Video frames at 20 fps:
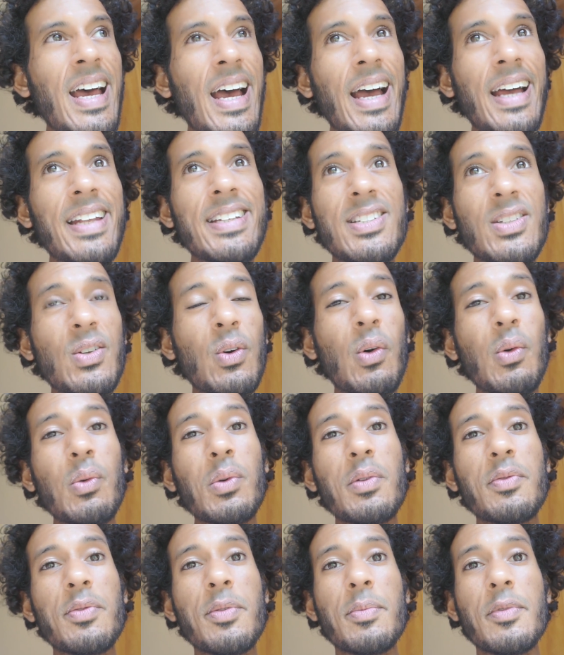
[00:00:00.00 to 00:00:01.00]
and not
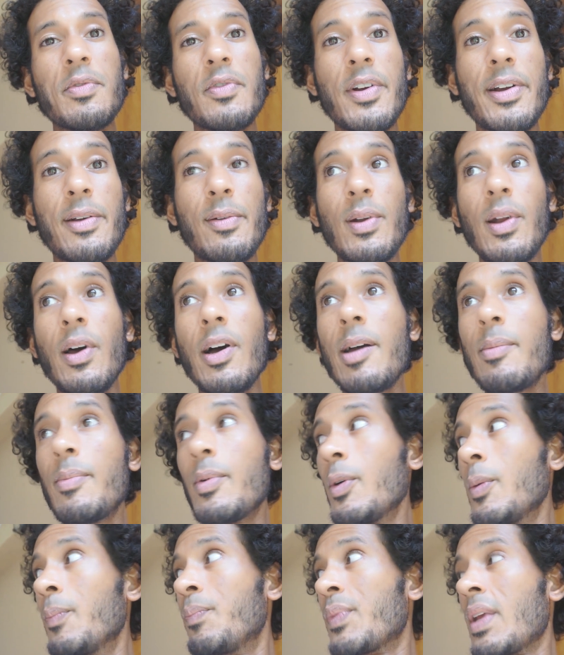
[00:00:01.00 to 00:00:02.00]
all of them are very
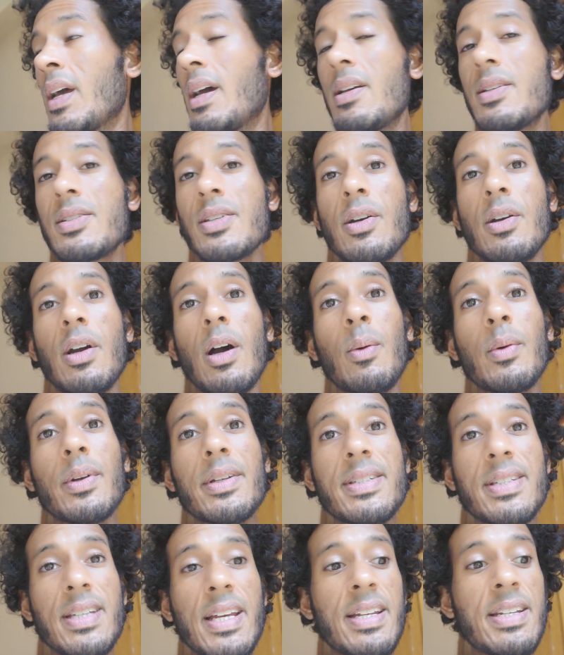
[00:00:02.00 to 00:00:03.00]
reliable. So I want
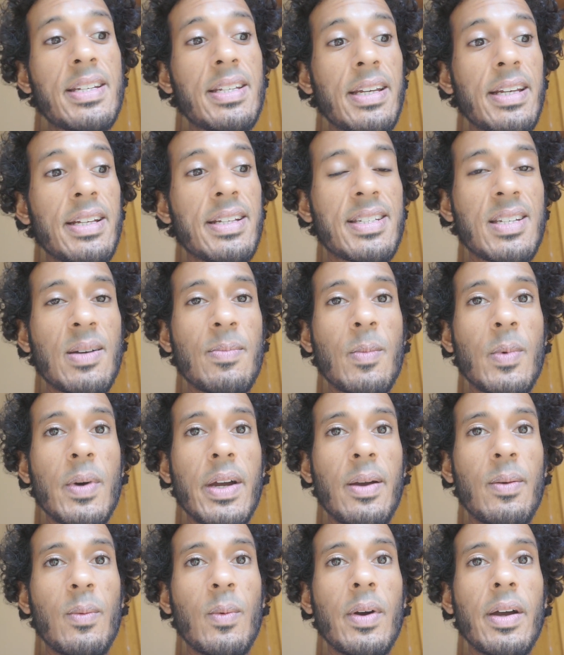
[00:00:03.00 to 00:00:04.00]
to send it
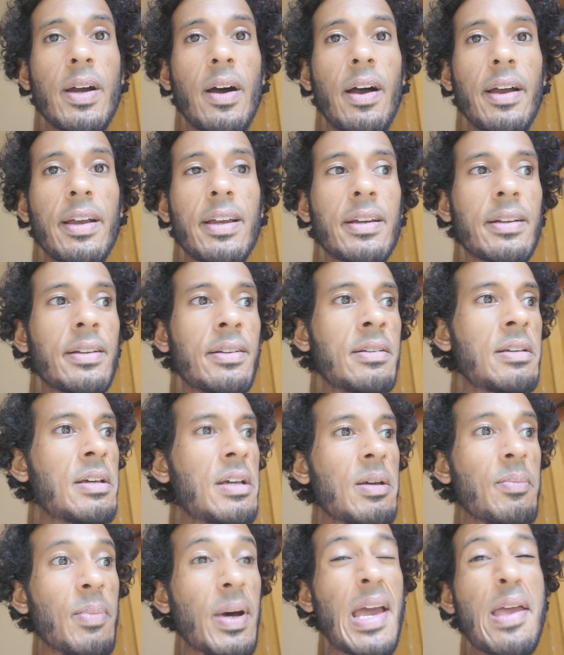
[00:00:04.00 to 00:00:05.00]
somewhere where I can
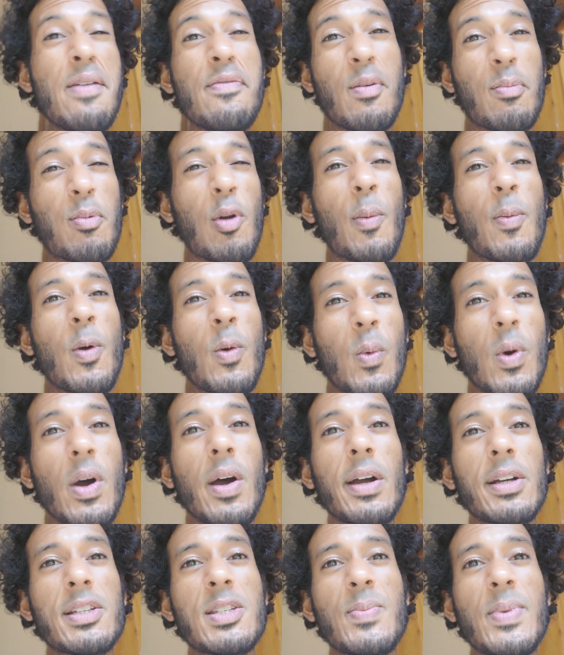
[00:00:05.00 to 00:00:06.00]
pay for proper
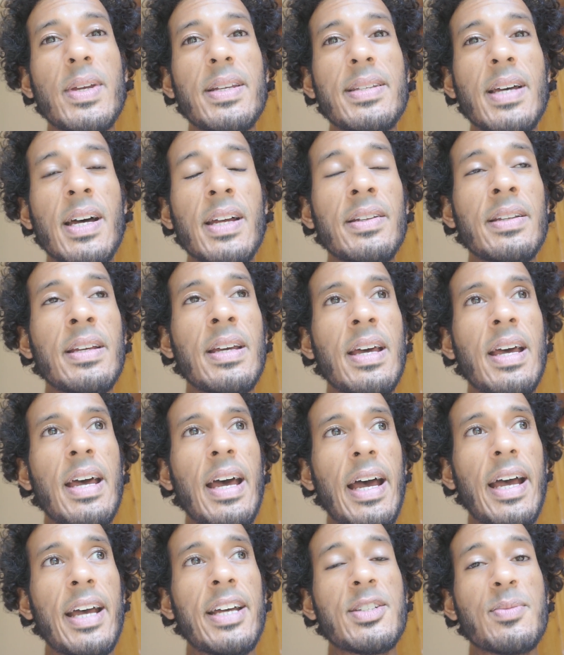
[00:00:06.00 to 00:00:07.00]
work to be done
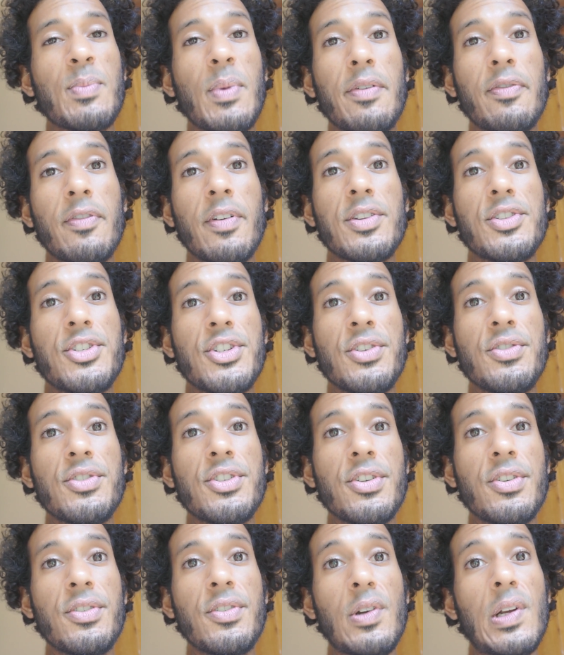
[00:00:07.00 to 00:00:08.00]
and my friend June
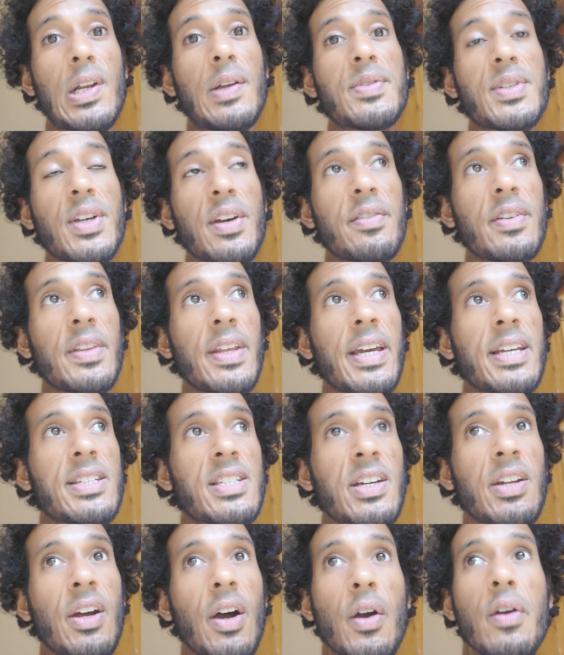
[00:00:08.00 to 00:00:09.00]
June who lives over there is
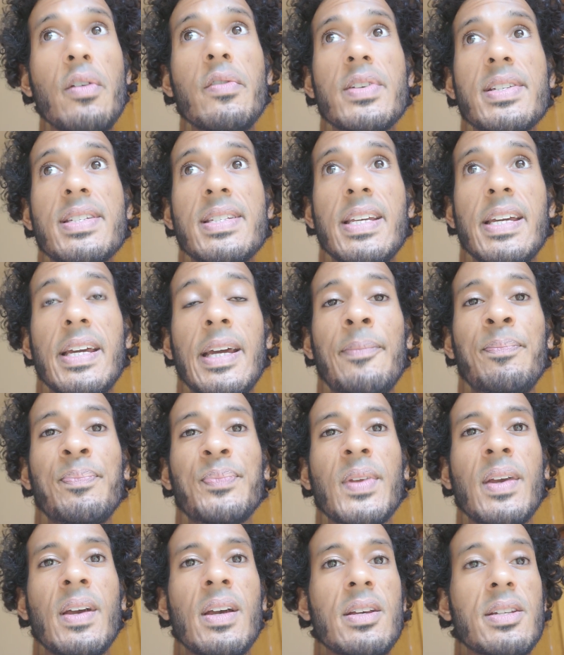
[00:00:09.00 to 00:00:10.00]
going to oversee it.
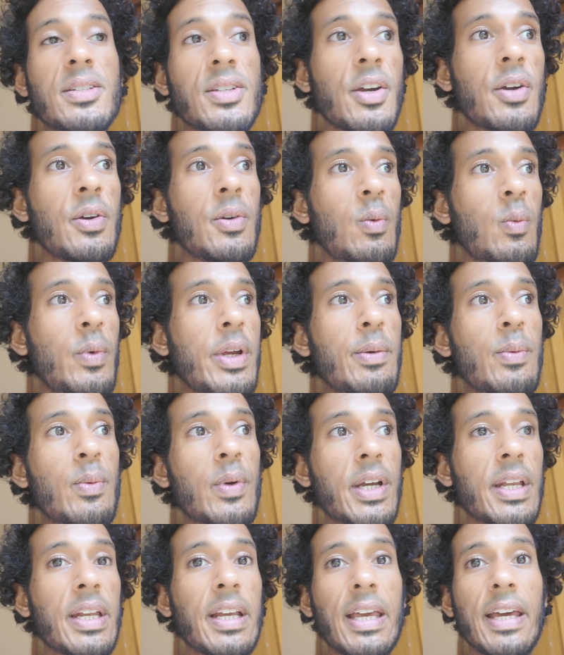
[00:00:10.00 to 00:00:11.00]
So we
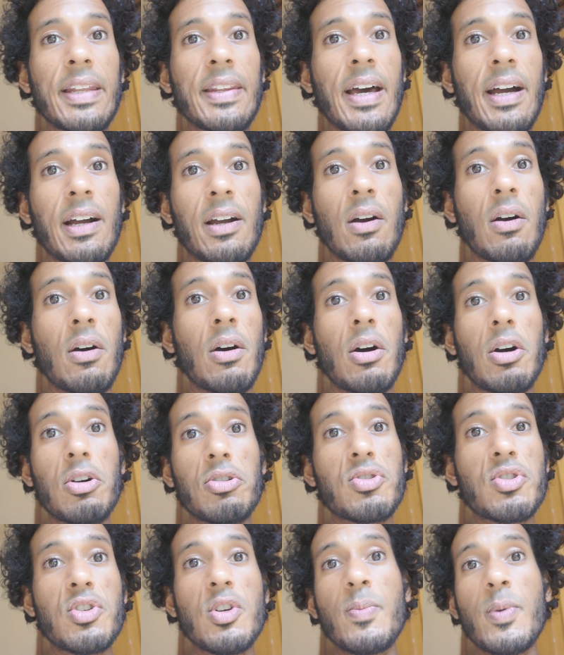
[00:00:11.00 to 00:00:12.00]
were going to get that car
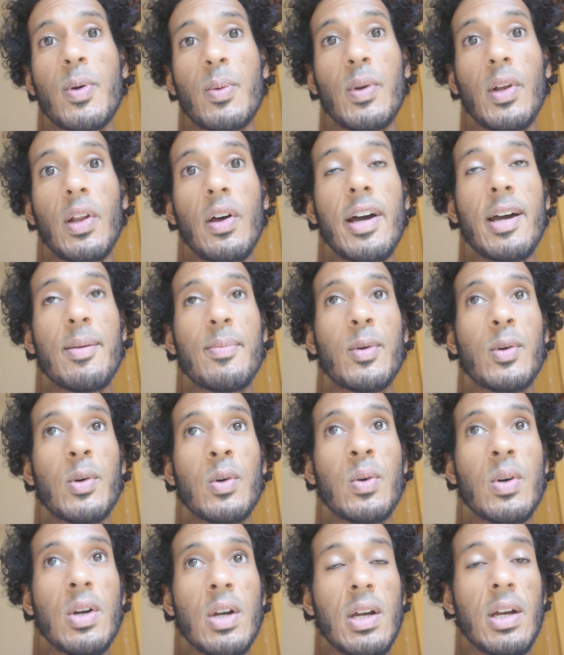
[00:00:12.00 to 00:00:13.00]
super
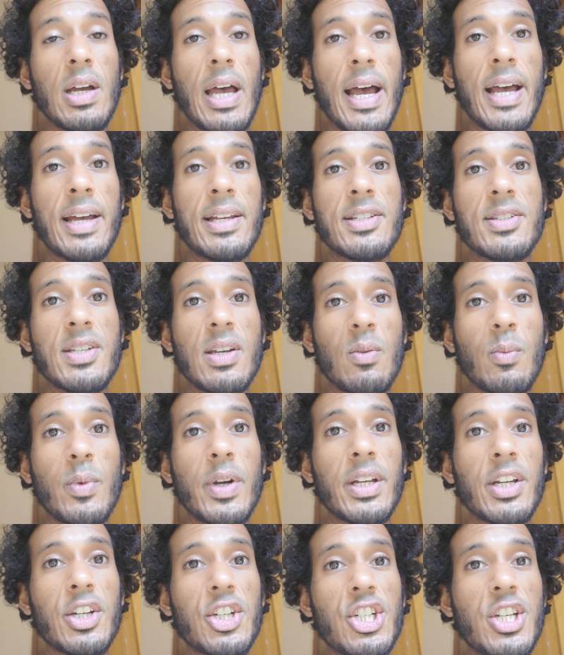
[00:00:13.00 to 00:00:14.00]
reliable and we're
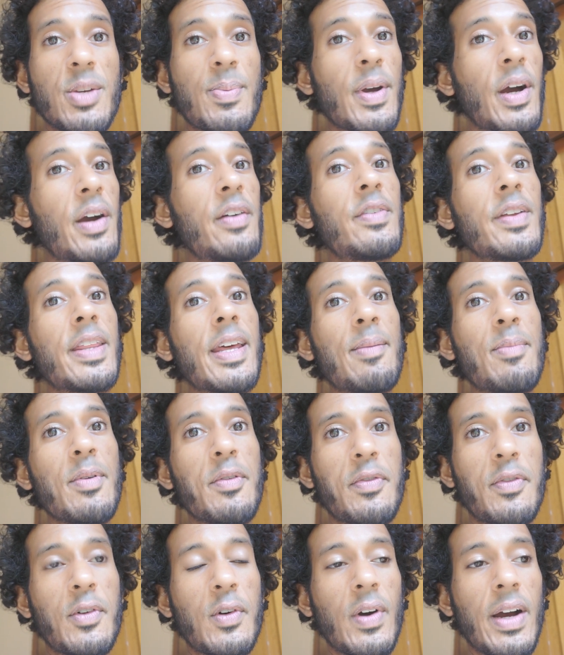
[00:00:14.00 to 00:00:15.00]
going to ship it over there
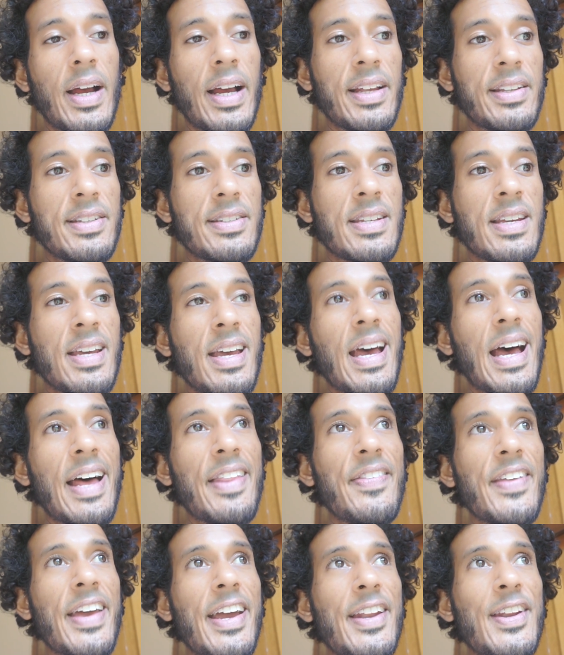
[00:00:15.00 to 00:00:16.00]
beforehand
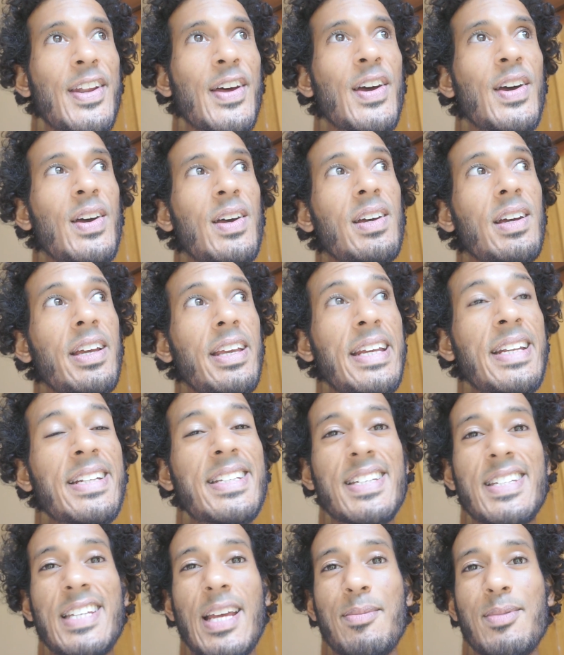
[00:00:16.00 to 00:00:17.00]
and then
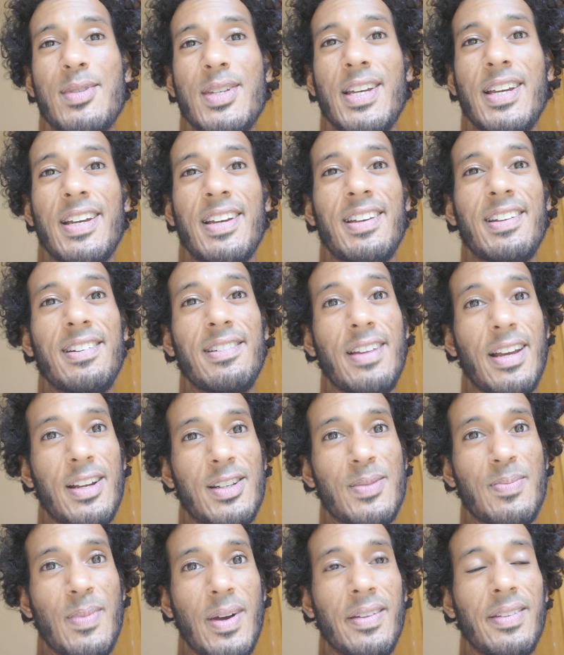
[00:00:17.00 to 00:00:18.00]
intercept it
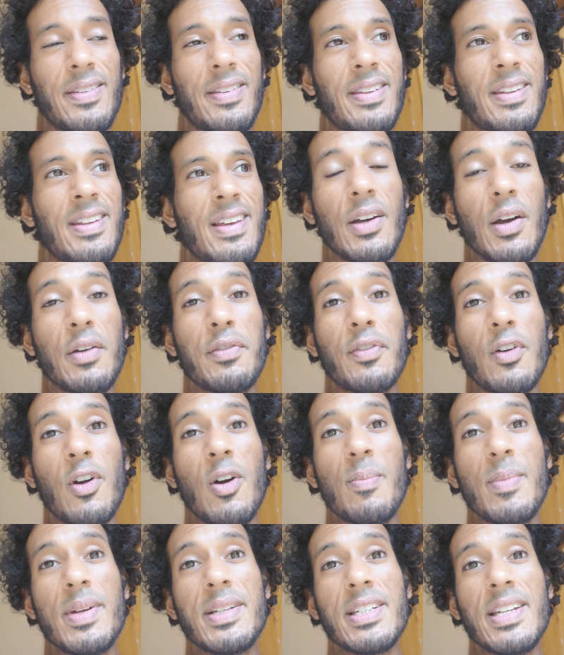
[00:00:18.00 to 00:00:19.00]
next month and go for
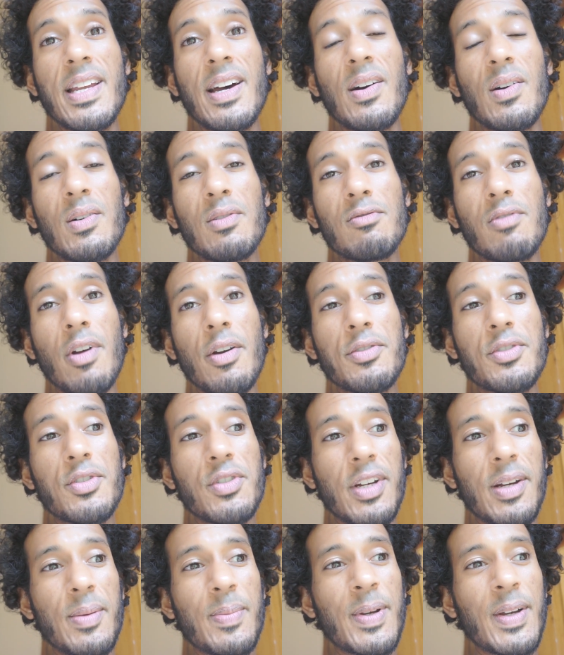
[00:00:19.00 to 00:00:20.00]
our Mindanao road
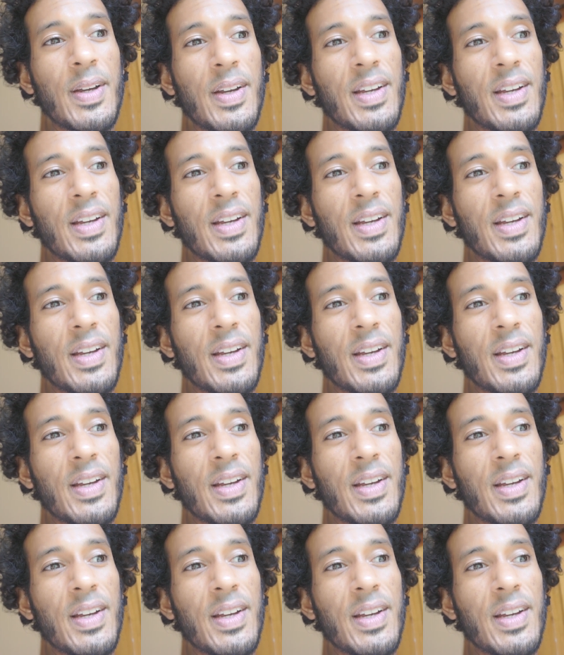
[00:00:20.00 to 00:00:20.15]
trip.